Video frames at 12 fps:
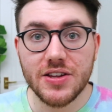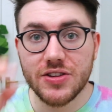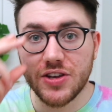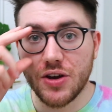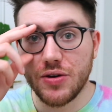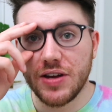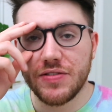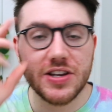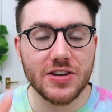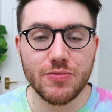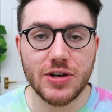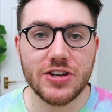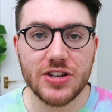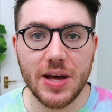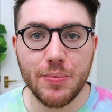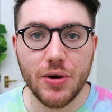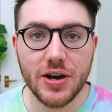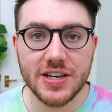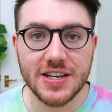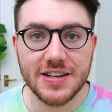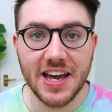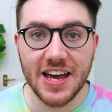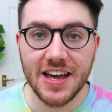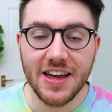So if it doesn't reach that price in a
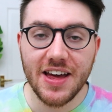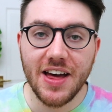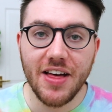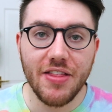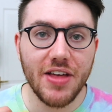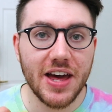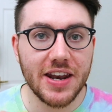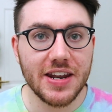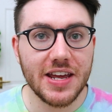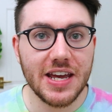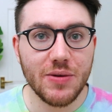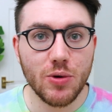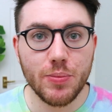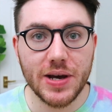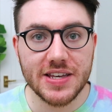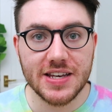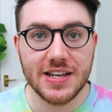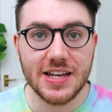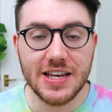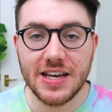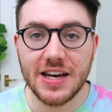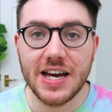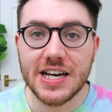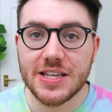day, then it will basically
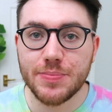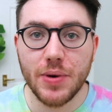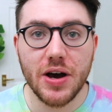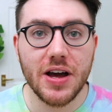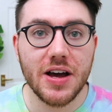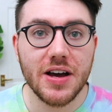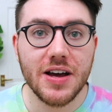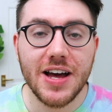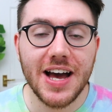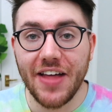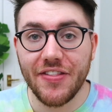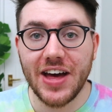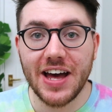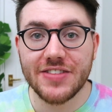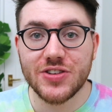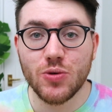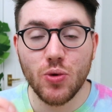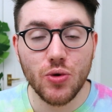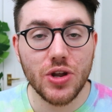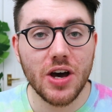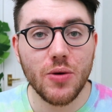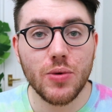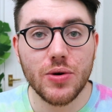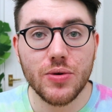expire and that order
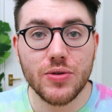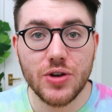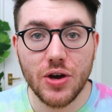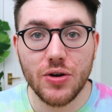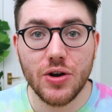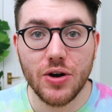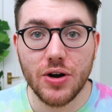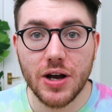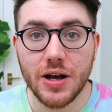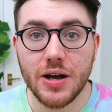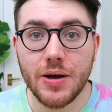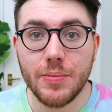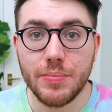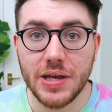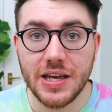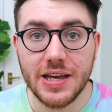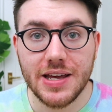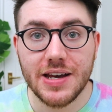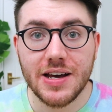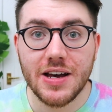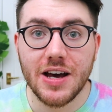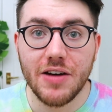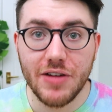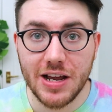will no longer be
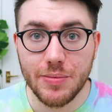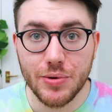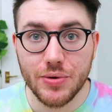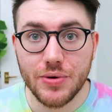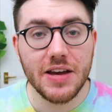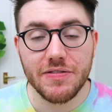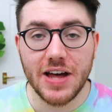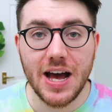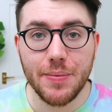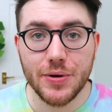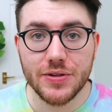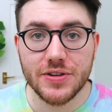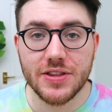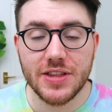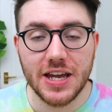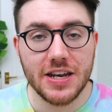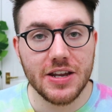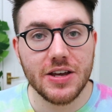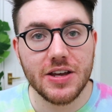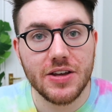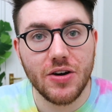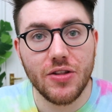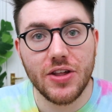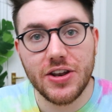available. If that happens, then
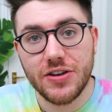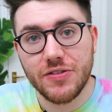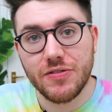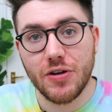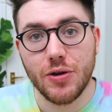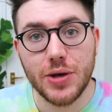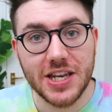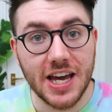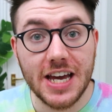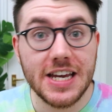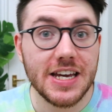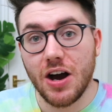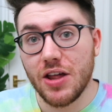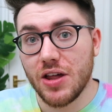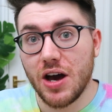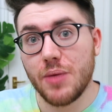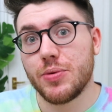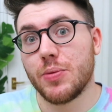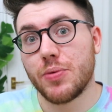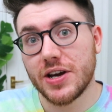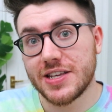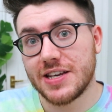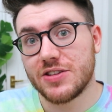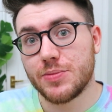on the following day, either up your
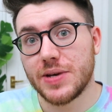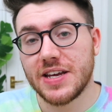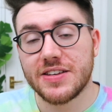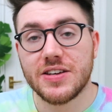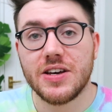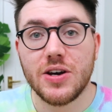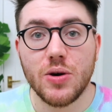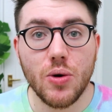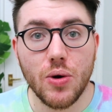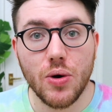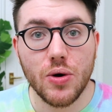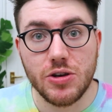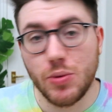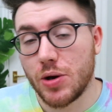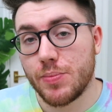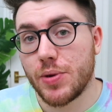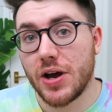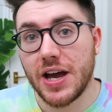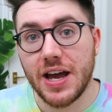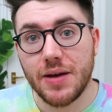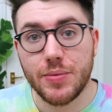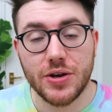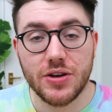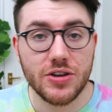price a little bit or you won't buy it
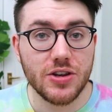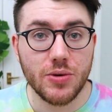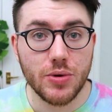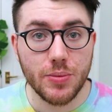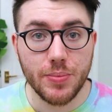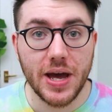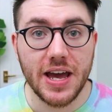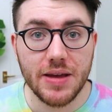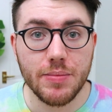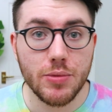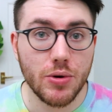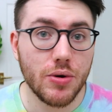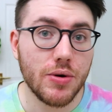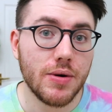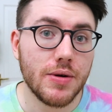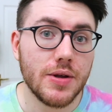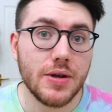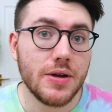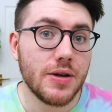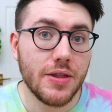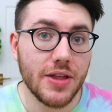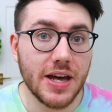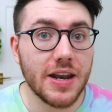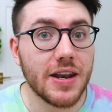because you don't want to pay more
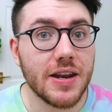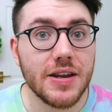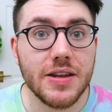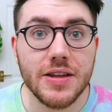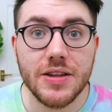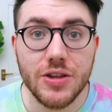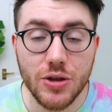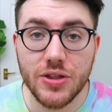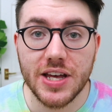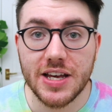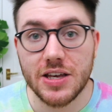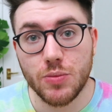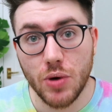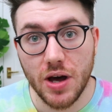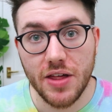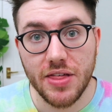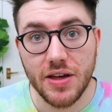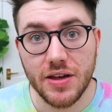than you think it's worth.